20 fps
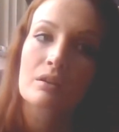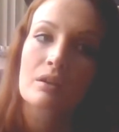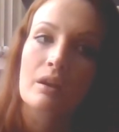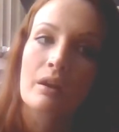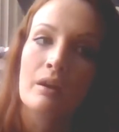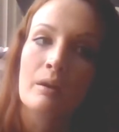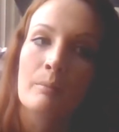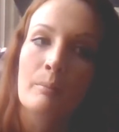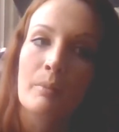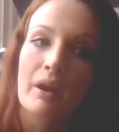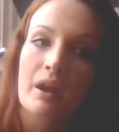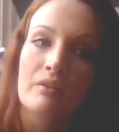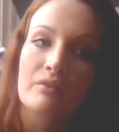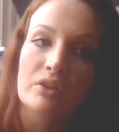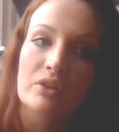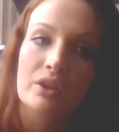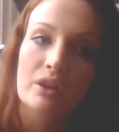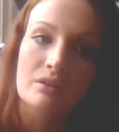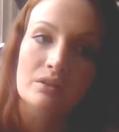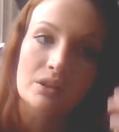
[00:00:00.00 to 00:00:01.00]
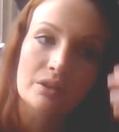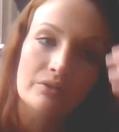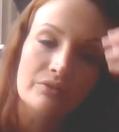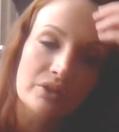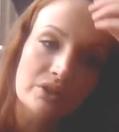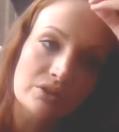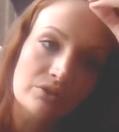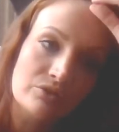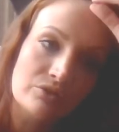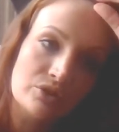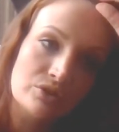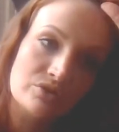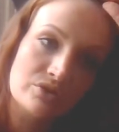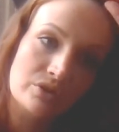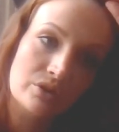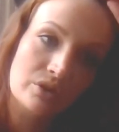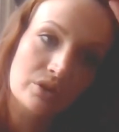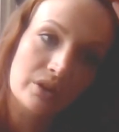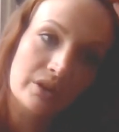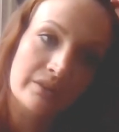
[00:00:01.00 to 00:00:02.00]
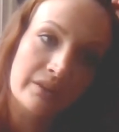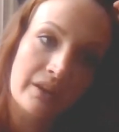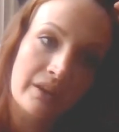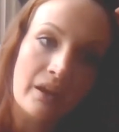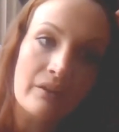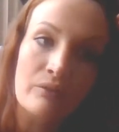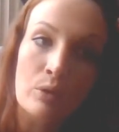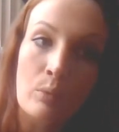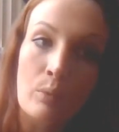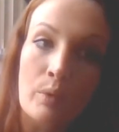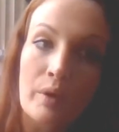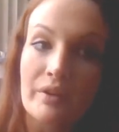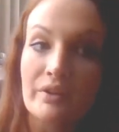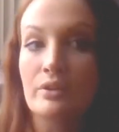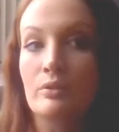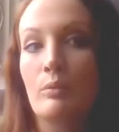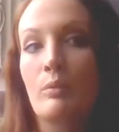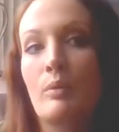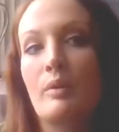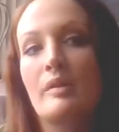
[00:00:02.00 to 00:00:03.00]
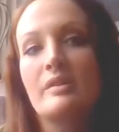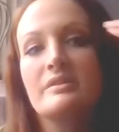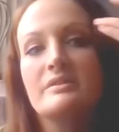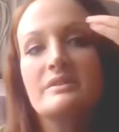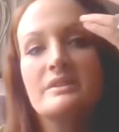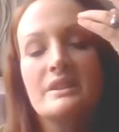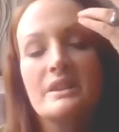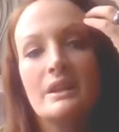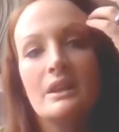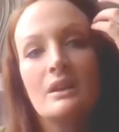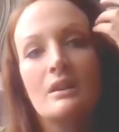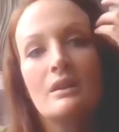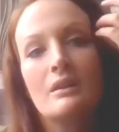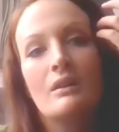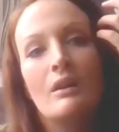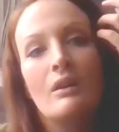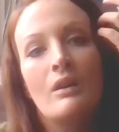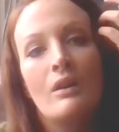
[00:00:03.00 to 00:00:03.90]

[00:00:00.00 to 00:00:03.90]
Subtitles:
I have a Young Living diffuser, and they have a 1-year warranty.